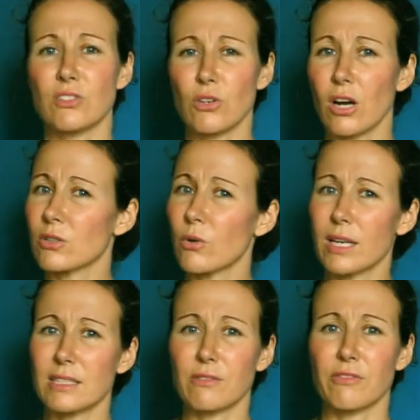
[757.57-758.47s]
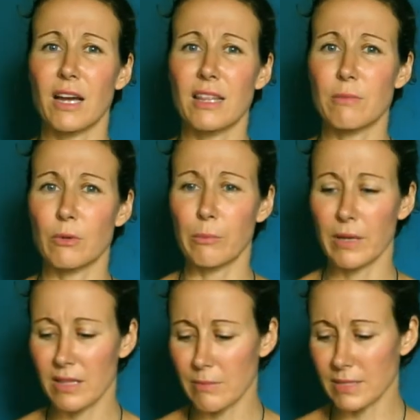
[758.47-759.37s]
You can't quite define them or
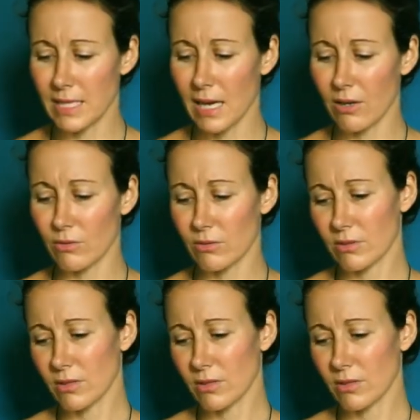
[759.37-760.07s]
pin them down.